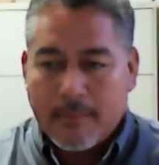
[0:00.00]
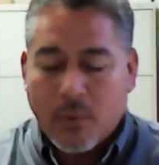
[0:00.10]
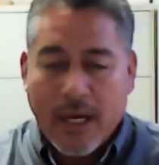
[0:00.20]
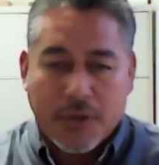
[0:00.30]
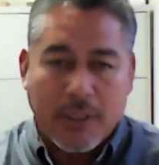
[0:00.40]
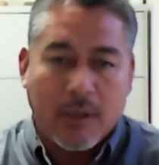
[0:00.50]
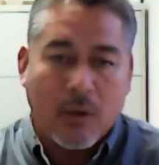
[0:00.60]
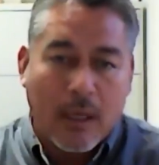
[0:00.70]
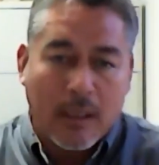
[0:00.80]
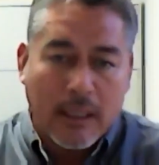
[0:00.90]
we actually
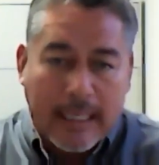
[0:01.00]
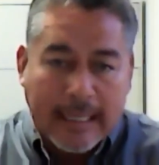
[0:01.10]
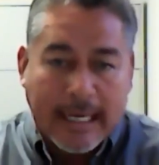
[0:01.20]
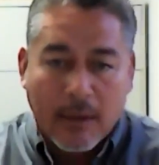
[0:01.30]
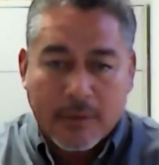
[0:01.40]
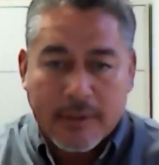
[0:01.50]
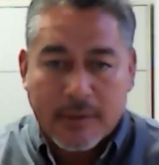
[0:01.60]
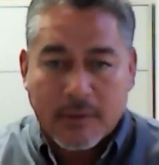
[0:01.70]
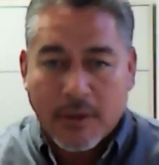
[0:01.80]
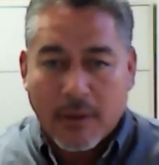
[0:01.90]
go underneath houses.